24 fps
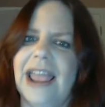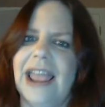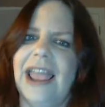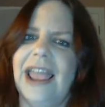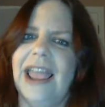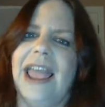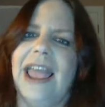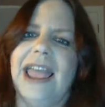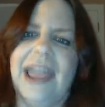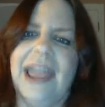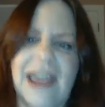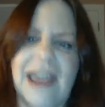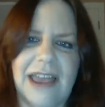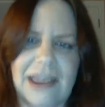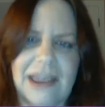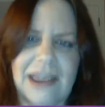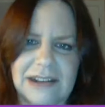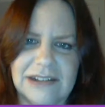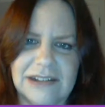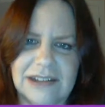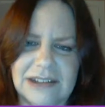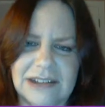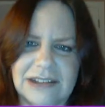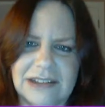
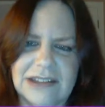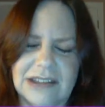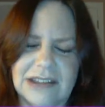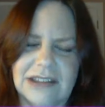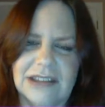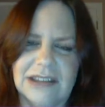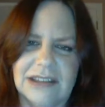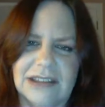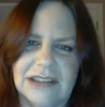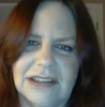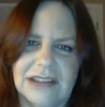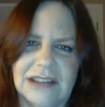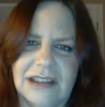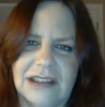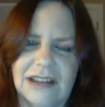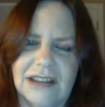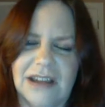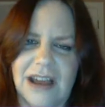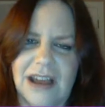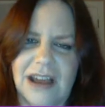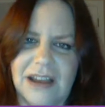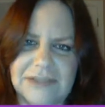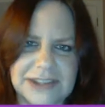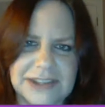And
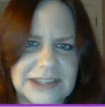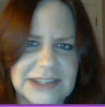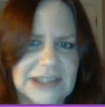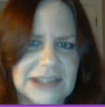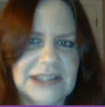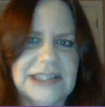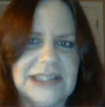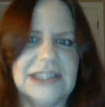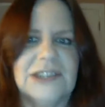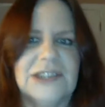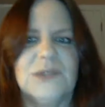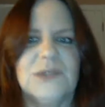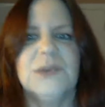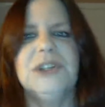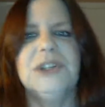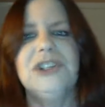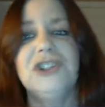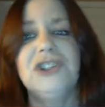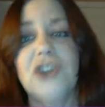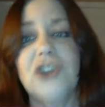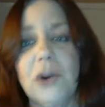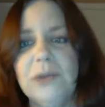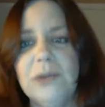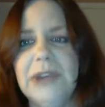obviously, since
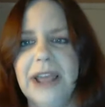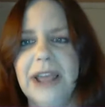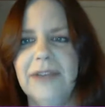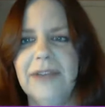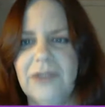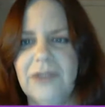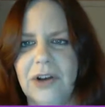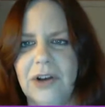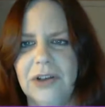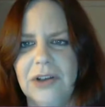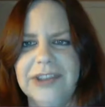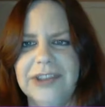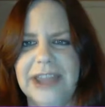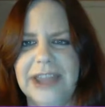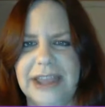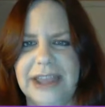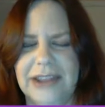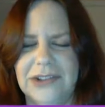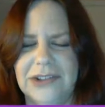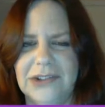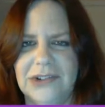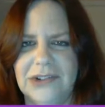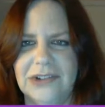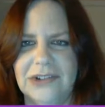we don't have all the
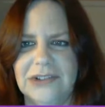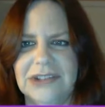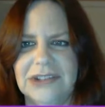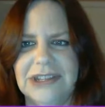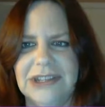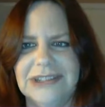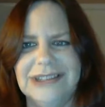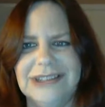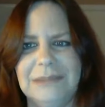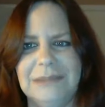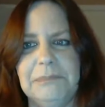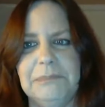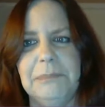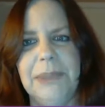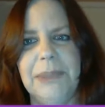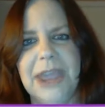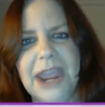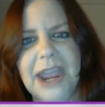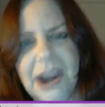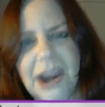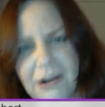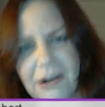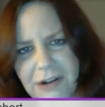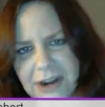answers, it's
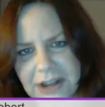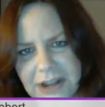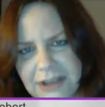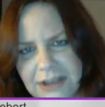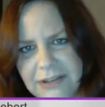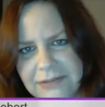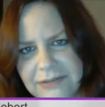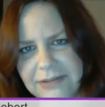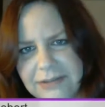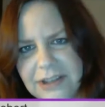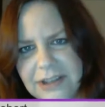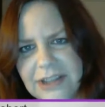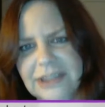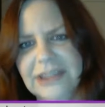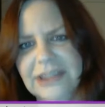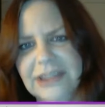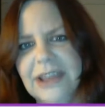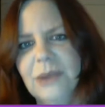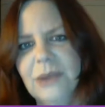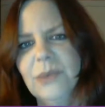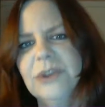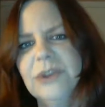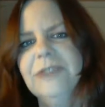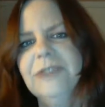imperative
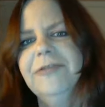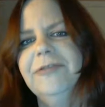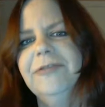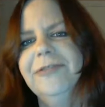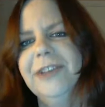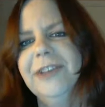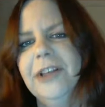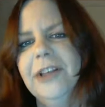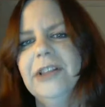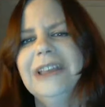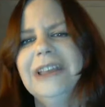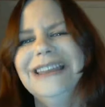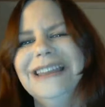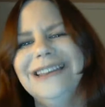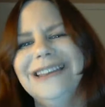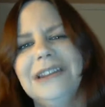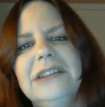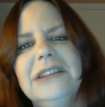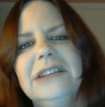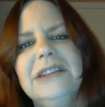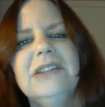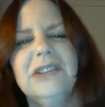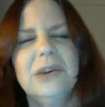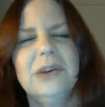that we fill
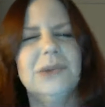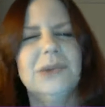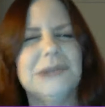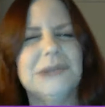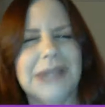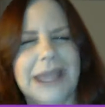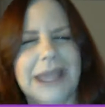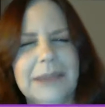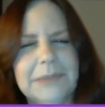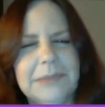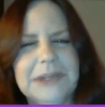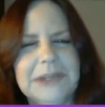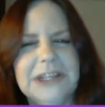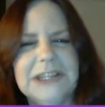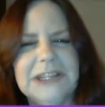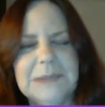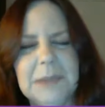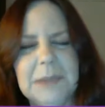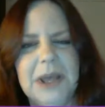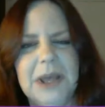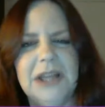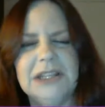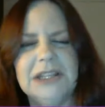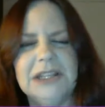in those empty
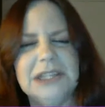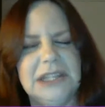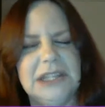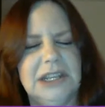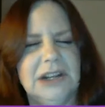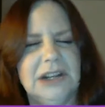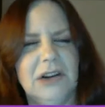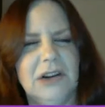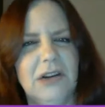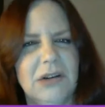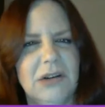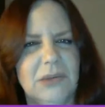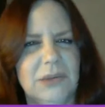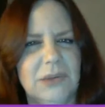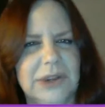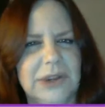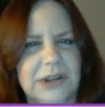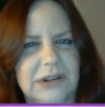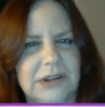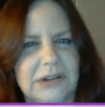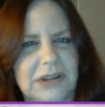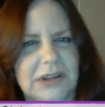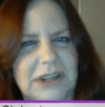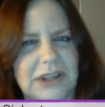spots in
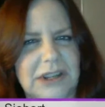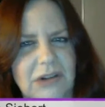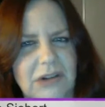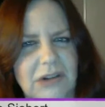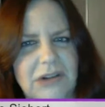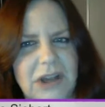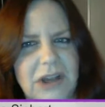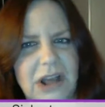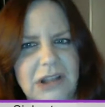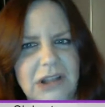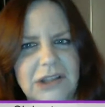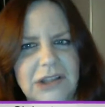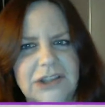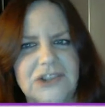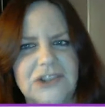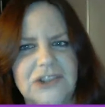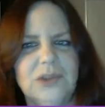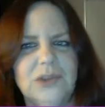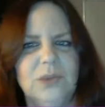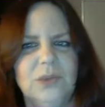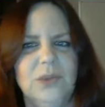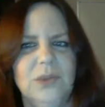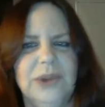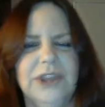our
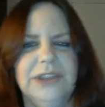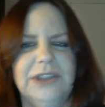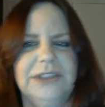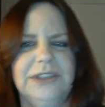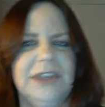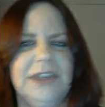knowledge with